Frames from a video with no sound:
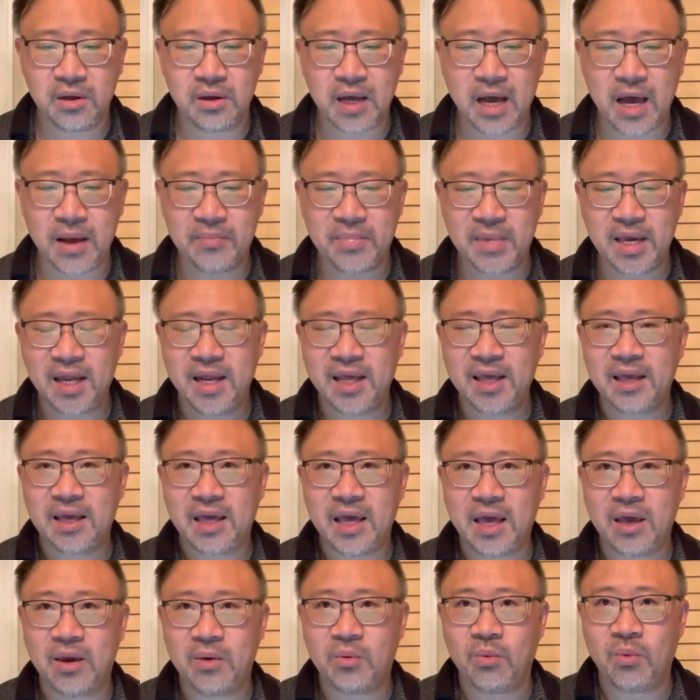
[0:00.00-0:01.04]
I'm getting
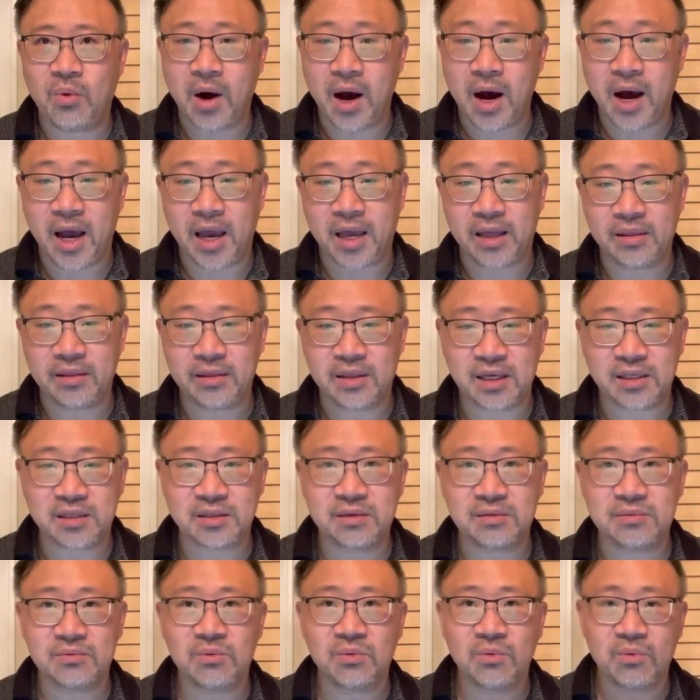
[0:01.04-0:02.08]
a wine
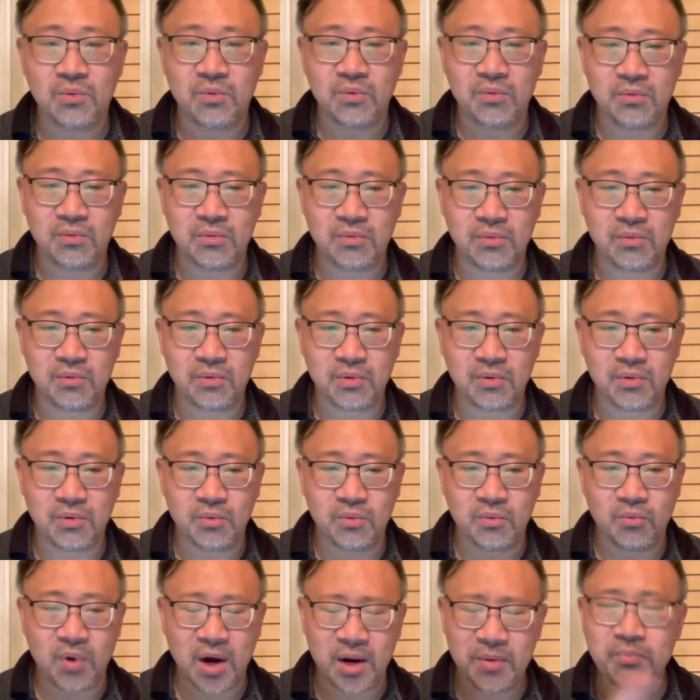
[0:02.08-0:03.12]
that's
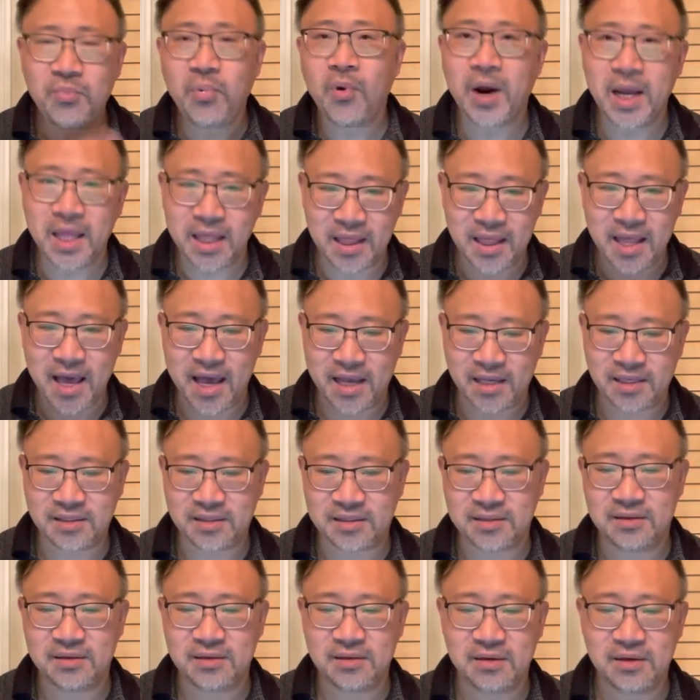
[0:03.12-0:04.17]
one point
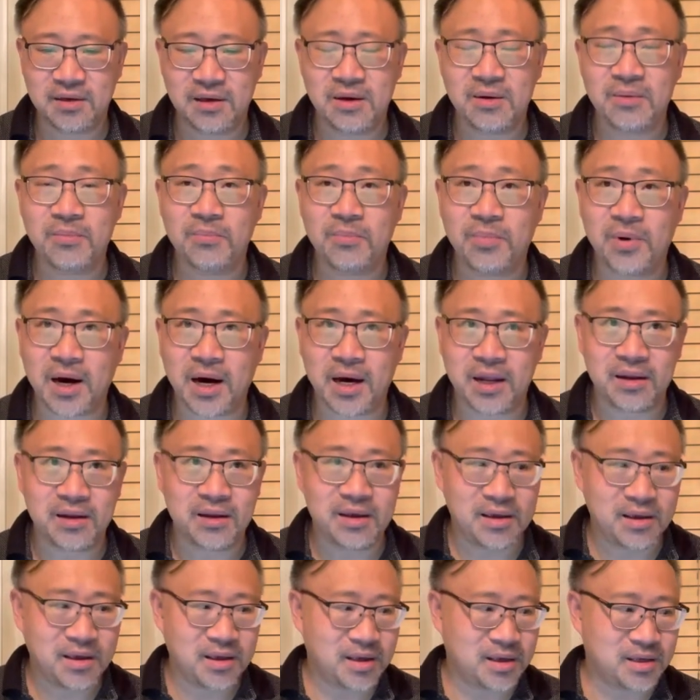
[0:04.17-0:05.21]
less, but
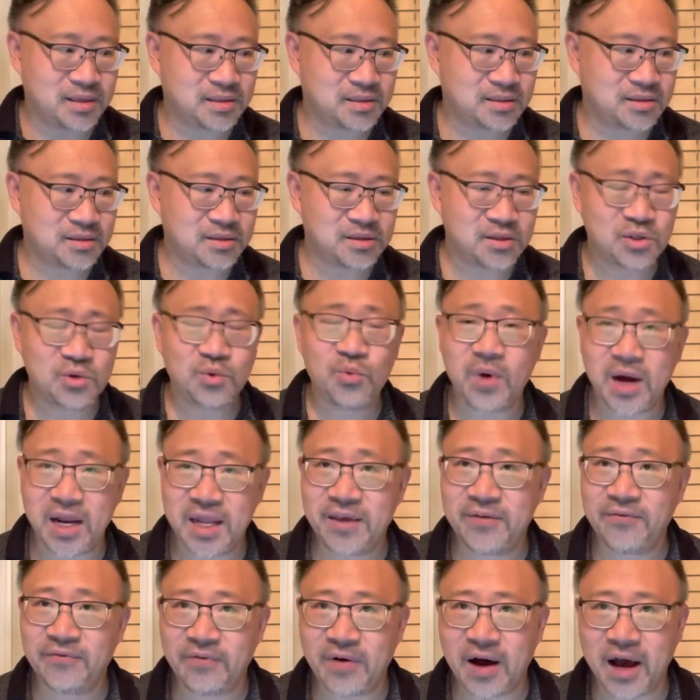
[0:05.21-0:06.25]
is twenty
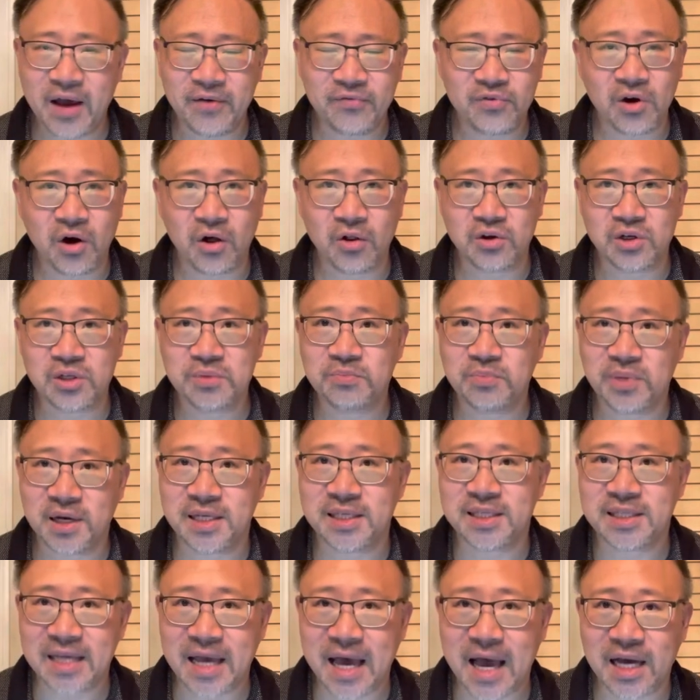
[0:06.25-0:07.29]
five dollars plus
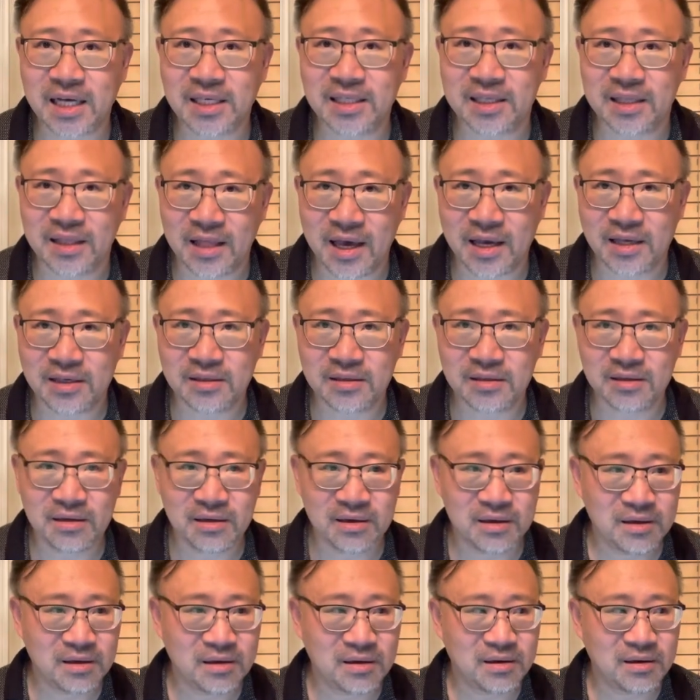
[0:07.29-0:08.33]
tax less,
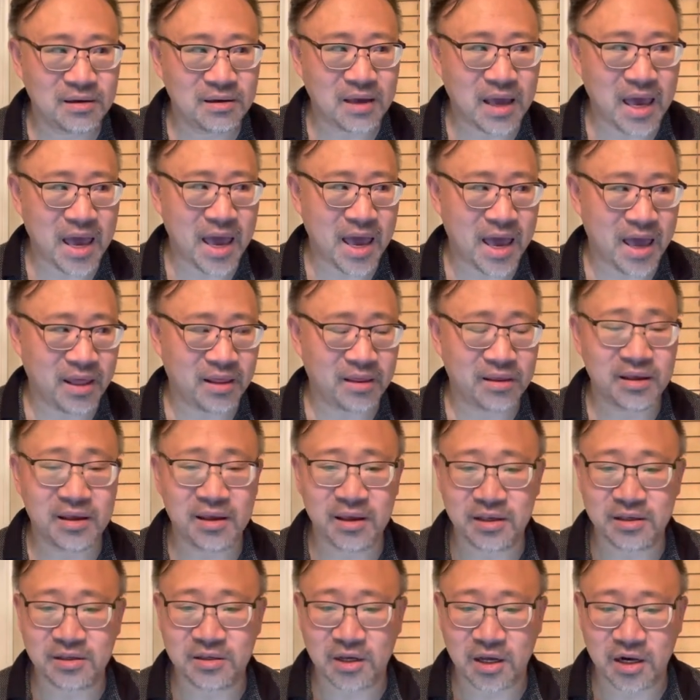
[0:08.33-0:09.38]
and
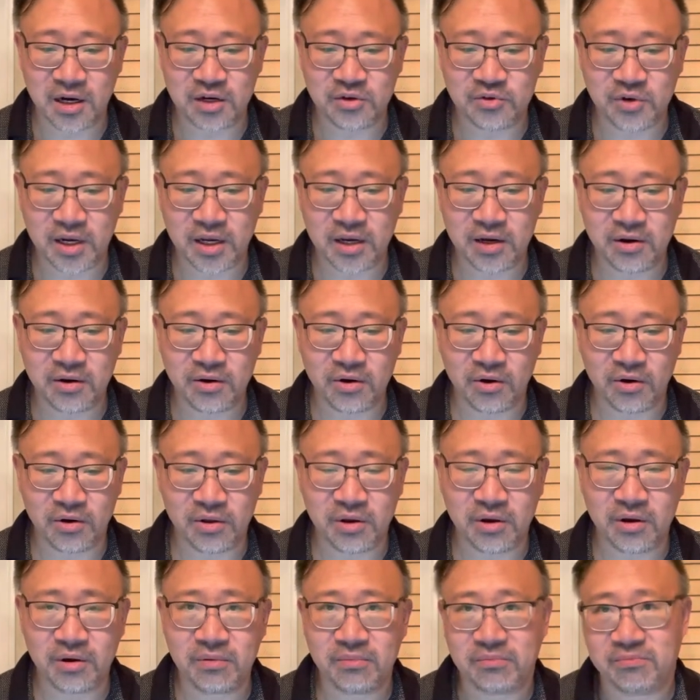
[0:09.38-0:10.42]
is gonna drink
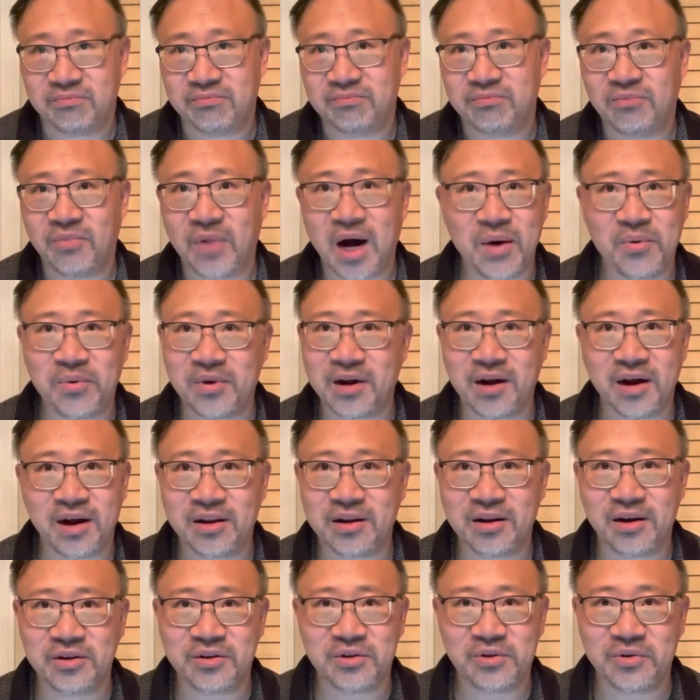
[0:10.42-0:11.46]
earlier. Why would I
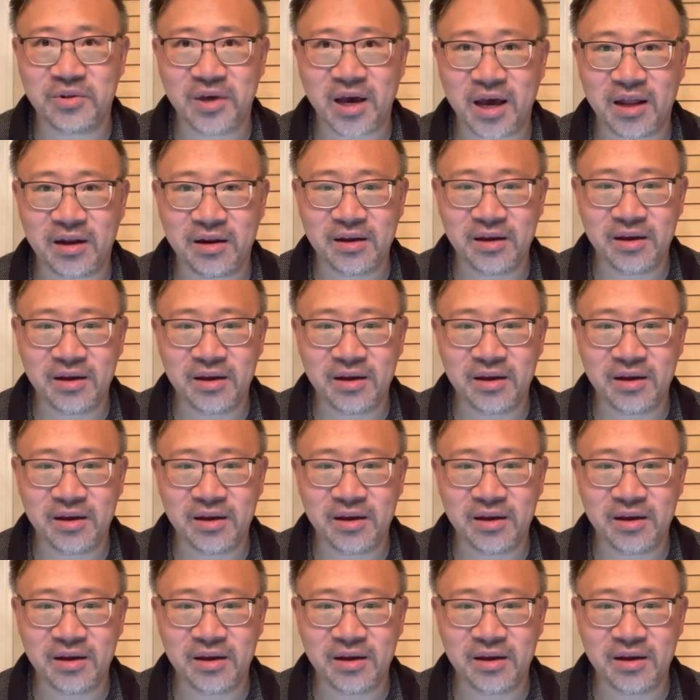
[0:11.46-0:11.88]
not do that?